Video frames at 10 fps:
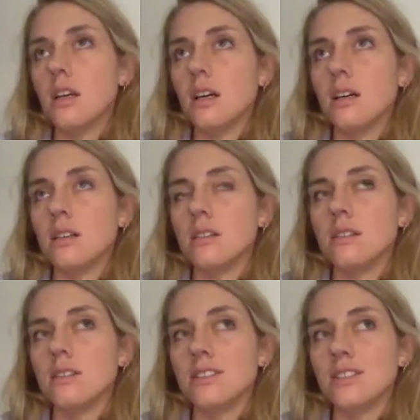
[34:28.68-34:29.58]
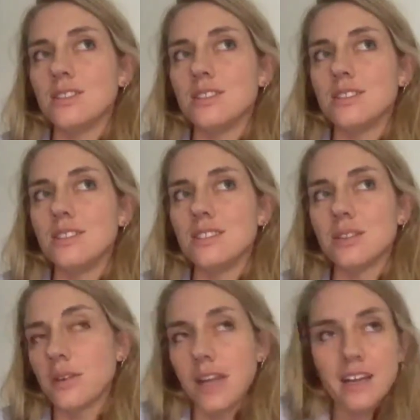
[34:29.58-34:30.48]
Uh, so
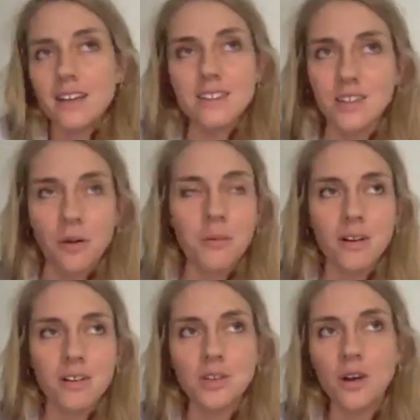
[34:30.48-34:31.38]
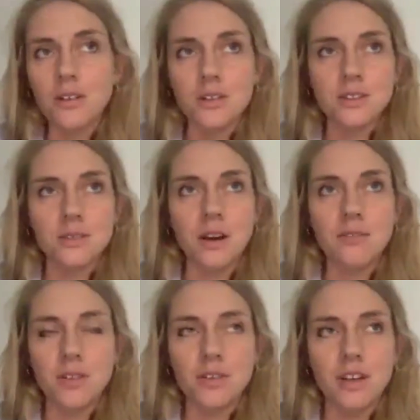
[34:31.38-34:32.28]
again, some are taller, some
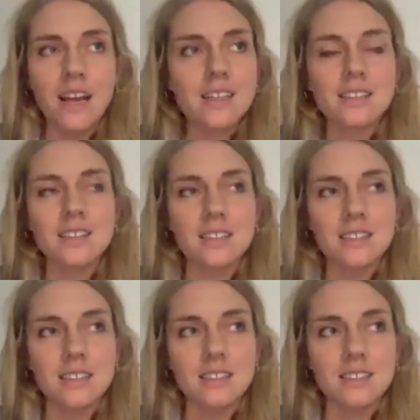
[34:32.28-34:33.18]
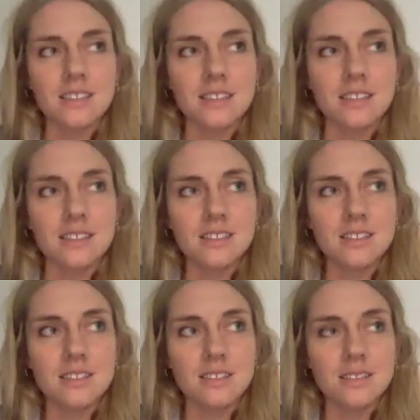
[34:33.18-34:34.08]
have longer legs. It's, it's,
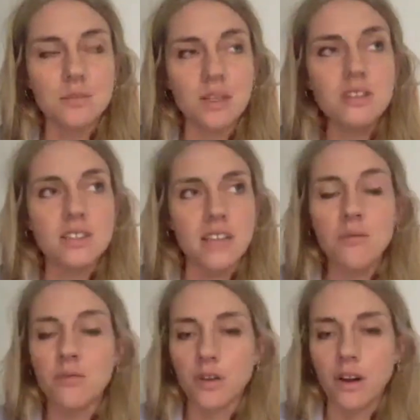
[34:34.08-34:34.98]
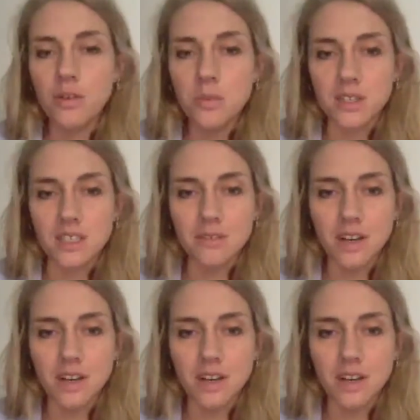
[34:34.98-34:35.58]
it's a bit the same for everybody, right?